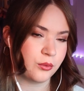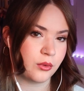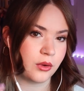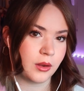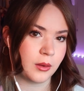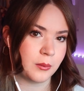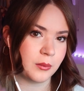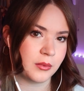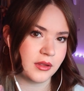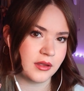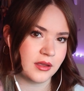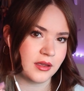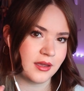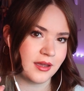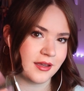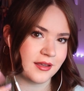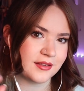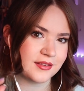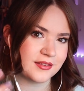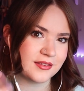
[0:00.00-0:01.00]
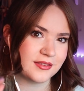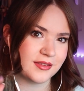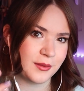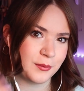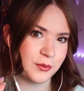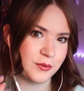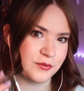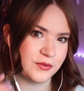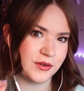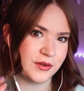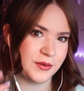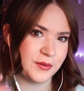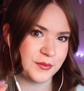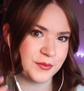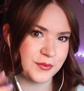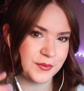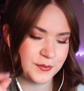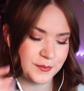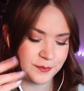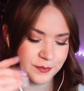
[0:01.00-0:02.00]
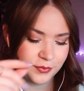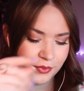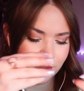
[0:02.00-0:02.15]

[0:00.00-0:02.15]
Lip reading: rambly-esque type of videos.